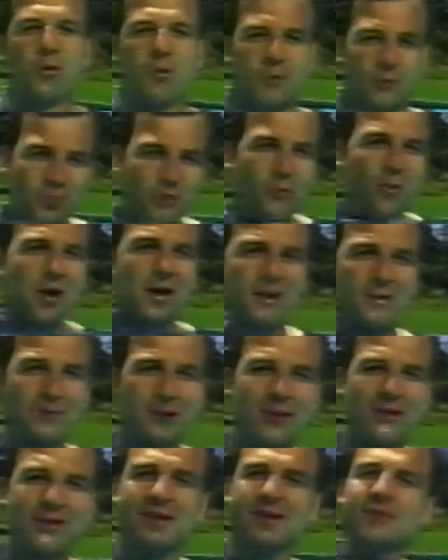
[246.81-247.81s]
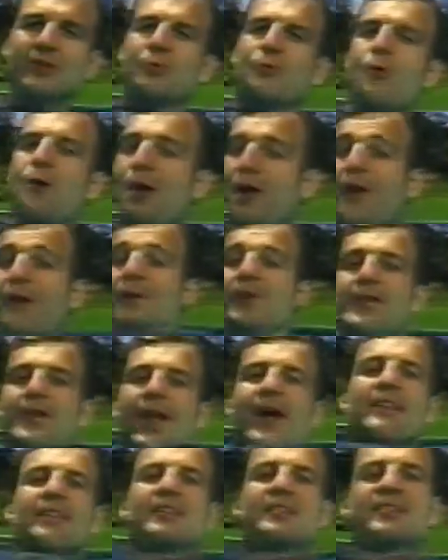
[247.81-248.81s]
When the watermelon hit the water, it
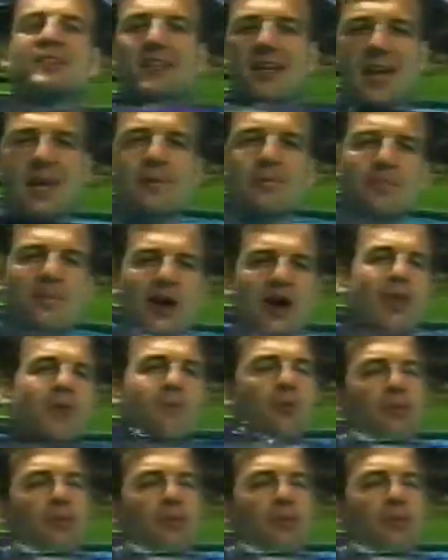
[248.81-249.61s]
had the same amount of